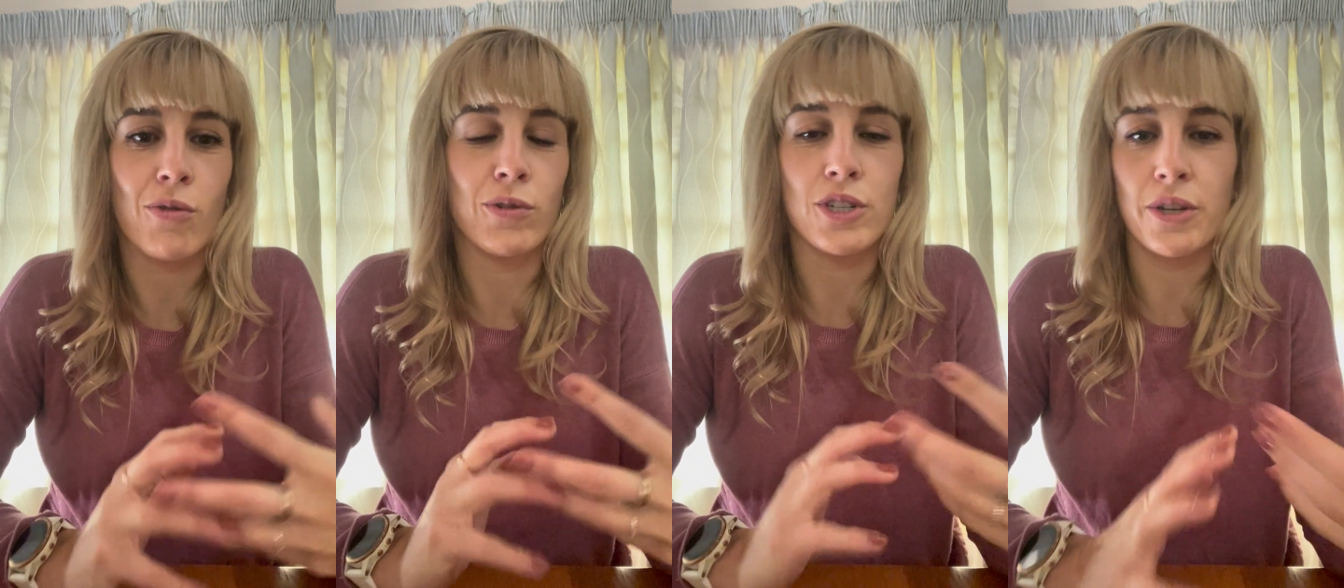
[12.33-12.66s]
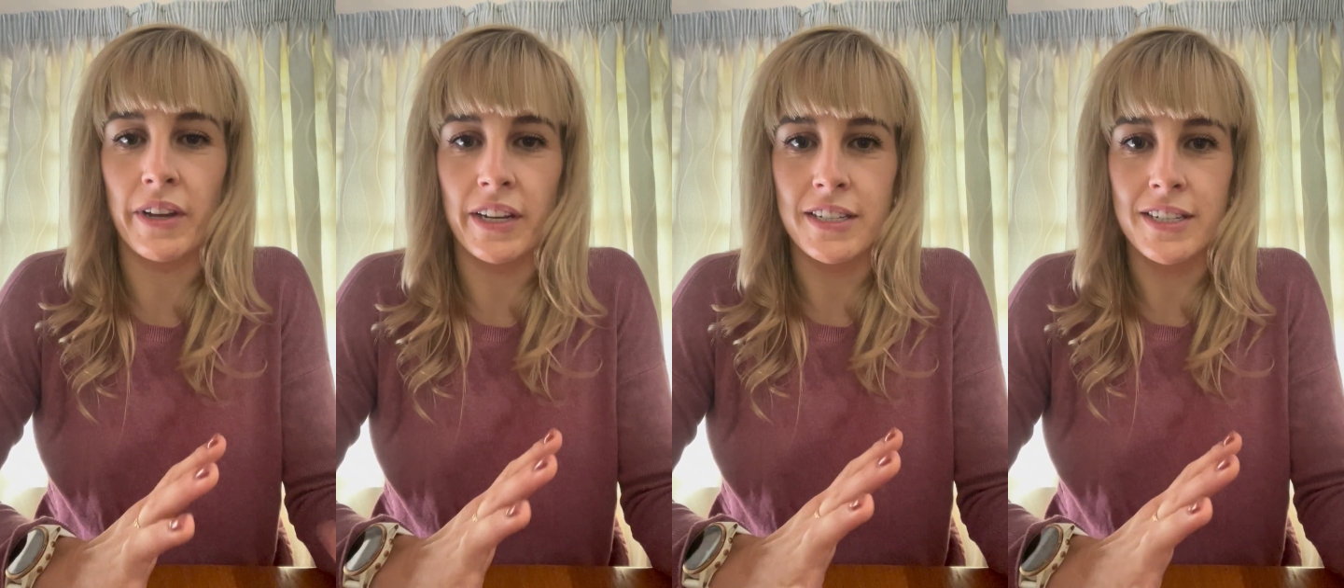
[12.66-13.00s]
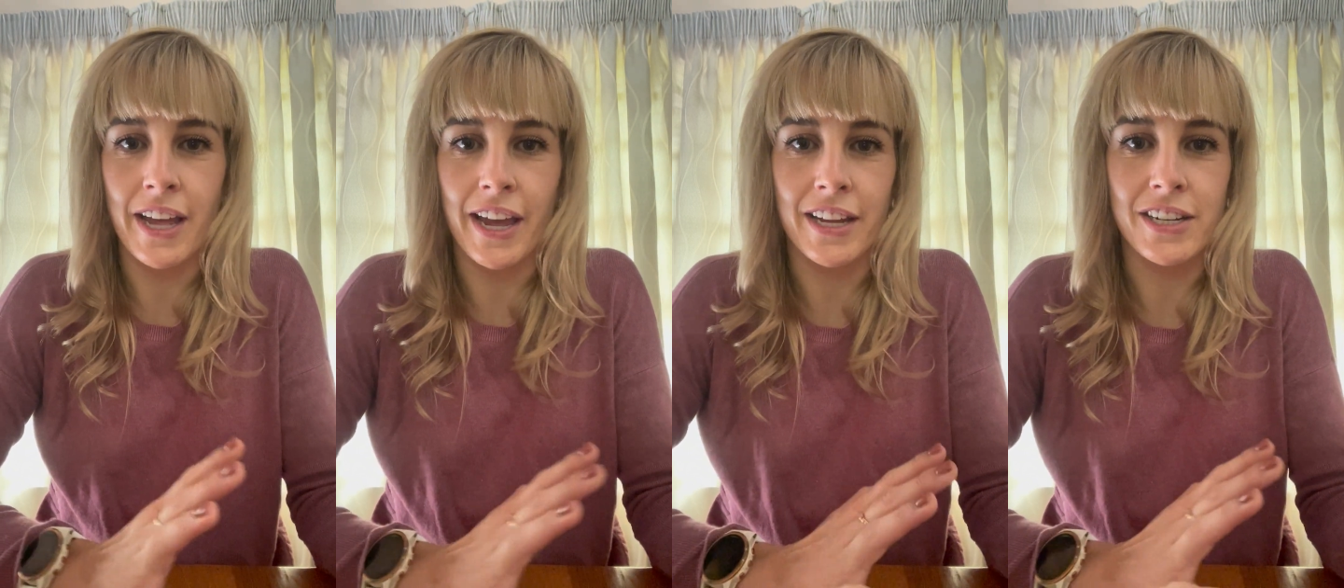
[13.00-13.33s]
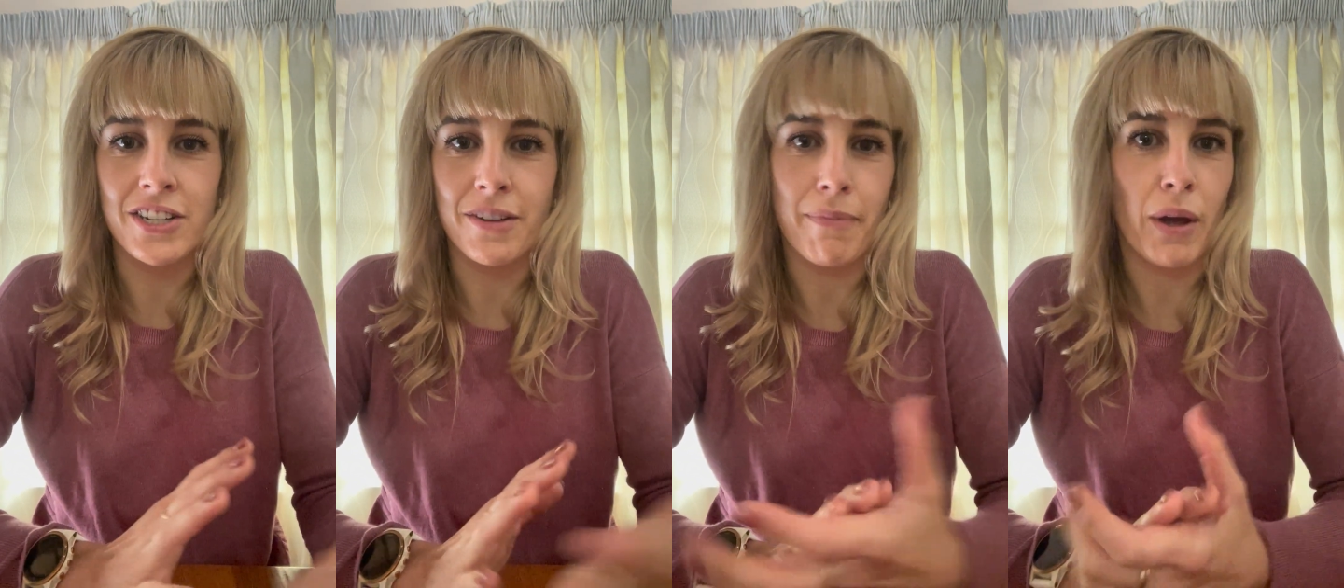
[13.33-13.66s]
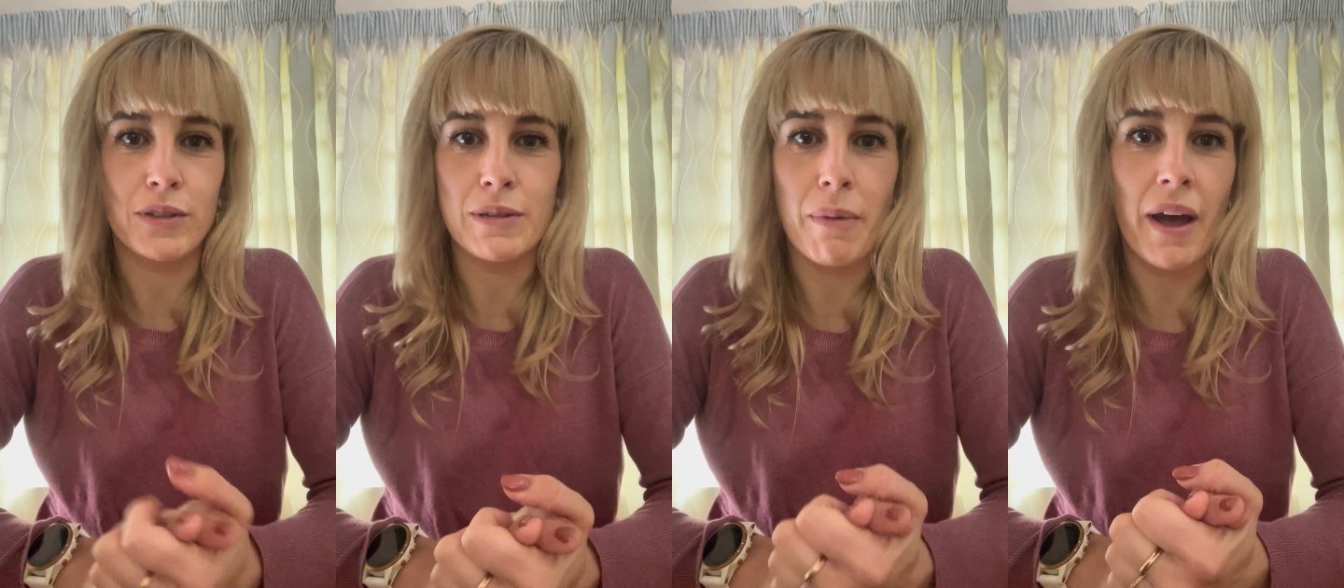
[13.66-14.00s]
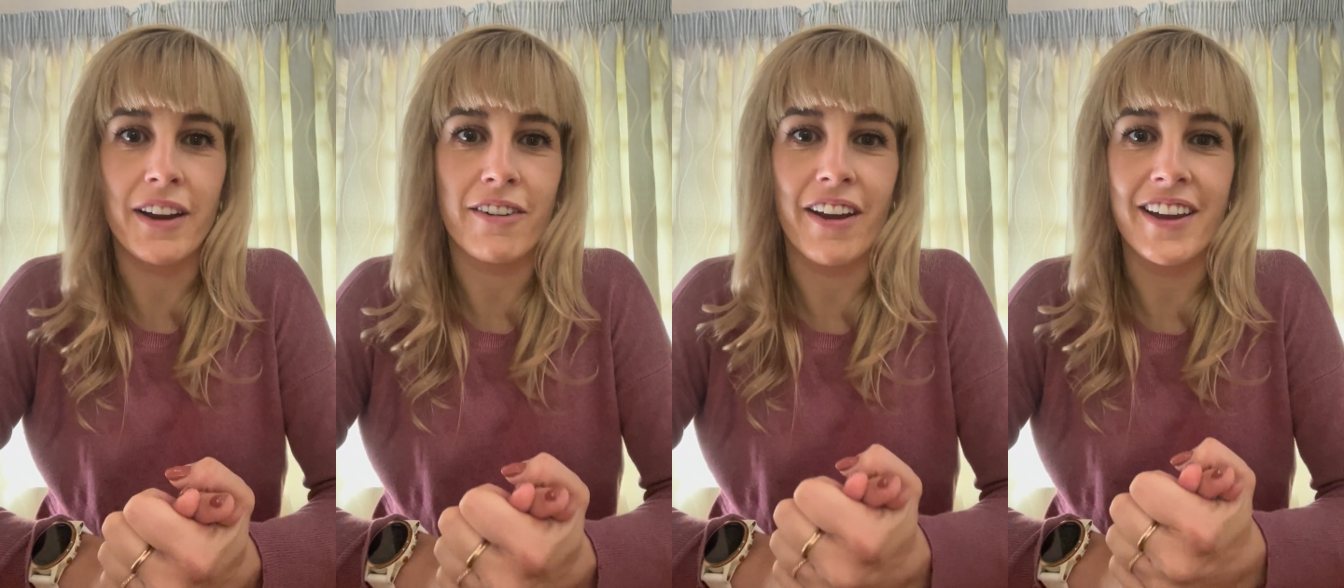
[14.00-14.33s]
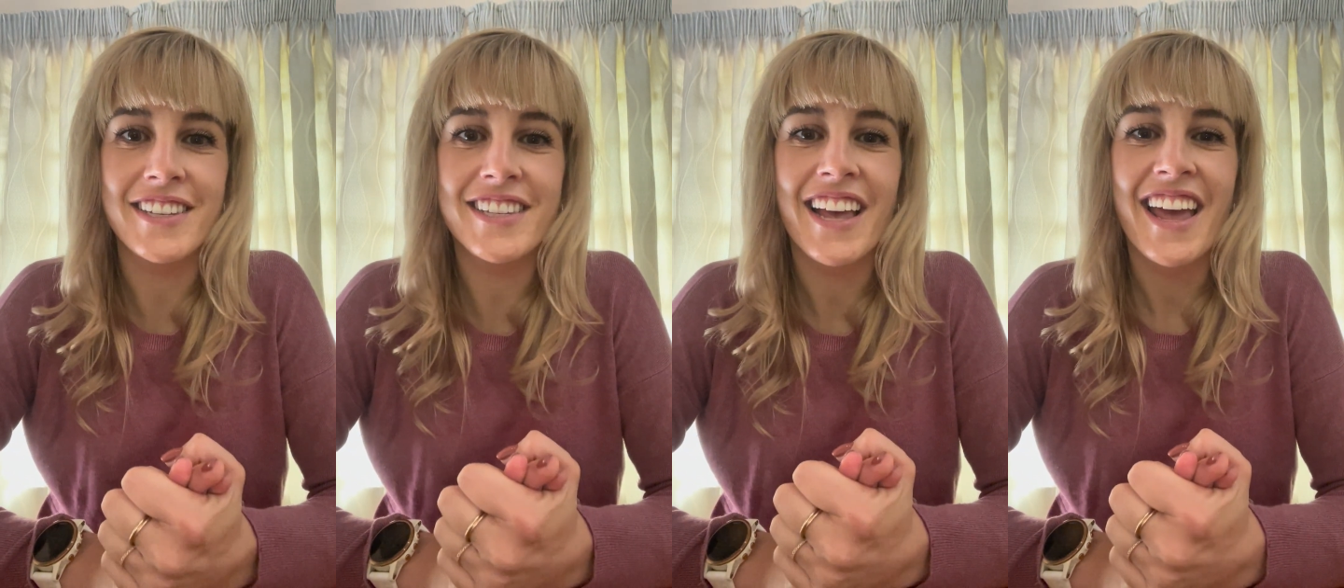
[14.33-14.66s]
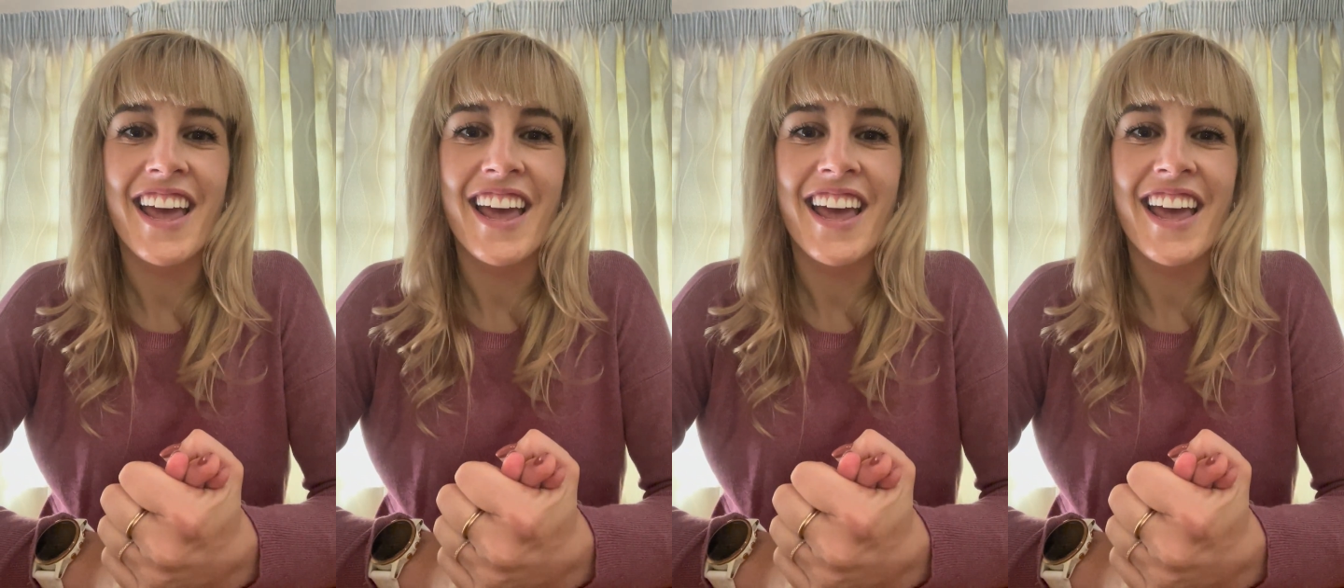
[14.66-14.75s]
or doing a stage mountain bike race.